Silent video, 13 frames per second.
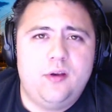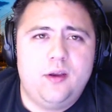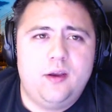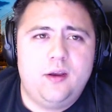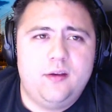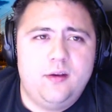
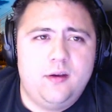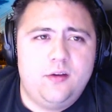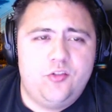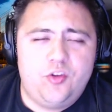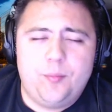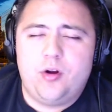
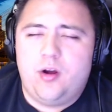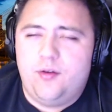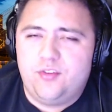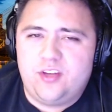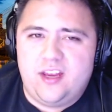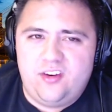
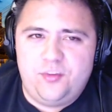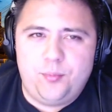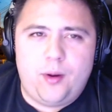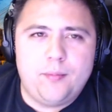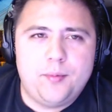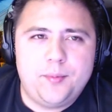Shiprakov's case, he's
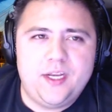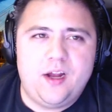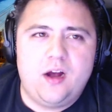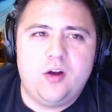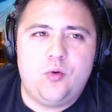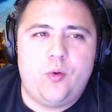probably
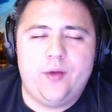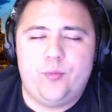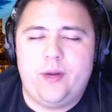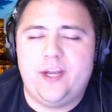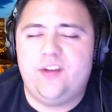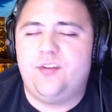not quite
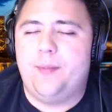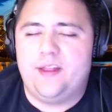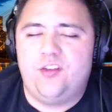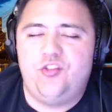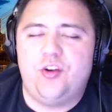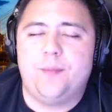ready to make
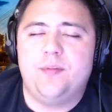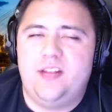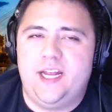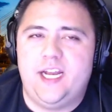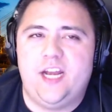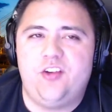the jump to
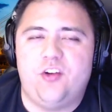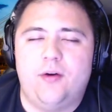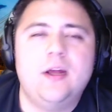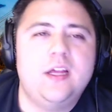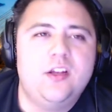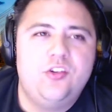the
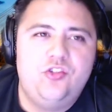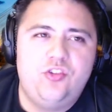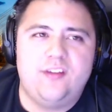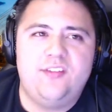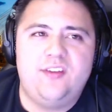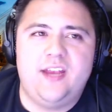NHL
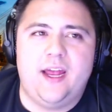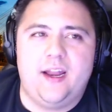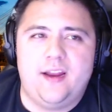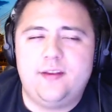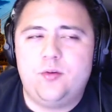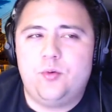just yet.
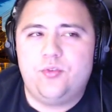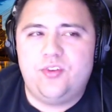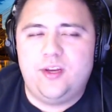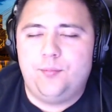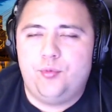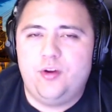I think we'll
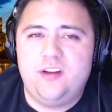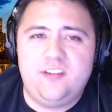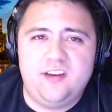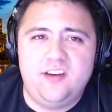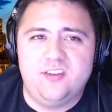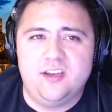see in
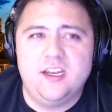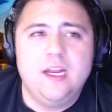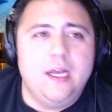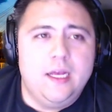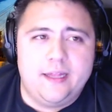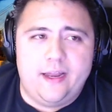preseason
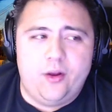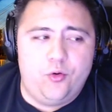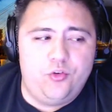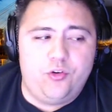that he'll show